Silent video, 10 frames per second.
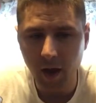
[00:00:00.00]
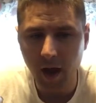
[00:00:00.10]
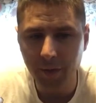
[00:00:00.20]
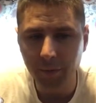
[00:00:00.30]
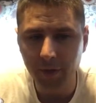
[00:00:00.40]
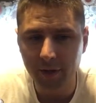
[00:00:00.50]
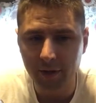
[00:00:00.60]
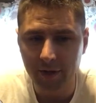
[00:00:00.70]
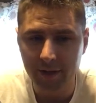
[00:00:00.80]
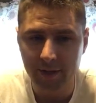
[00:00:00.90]
I'd
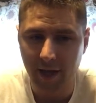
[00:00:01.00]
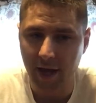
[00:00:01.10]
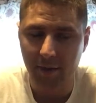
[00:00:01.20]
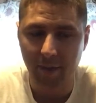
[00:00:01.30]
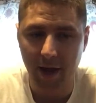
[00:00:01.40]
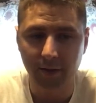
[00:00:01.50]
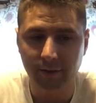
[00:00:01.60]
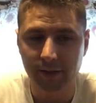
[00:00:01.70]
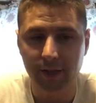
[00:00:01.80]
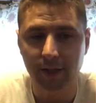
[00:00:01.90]
put this at
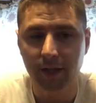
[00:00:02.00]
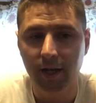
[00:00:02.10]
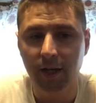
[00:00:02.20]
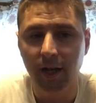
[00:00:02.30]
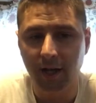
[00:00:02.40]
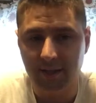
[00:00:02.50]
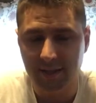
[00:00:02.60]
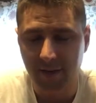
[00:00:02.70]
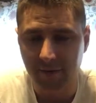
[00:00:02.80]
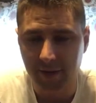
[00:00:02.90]
about a
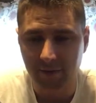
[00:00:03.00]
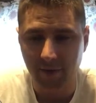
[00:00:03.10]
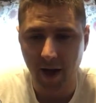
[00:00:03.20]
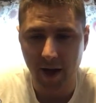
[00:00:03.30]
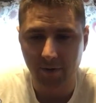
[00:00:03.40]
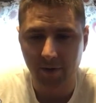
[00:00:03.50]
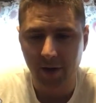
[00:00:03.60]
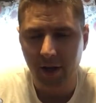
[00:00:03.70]
75.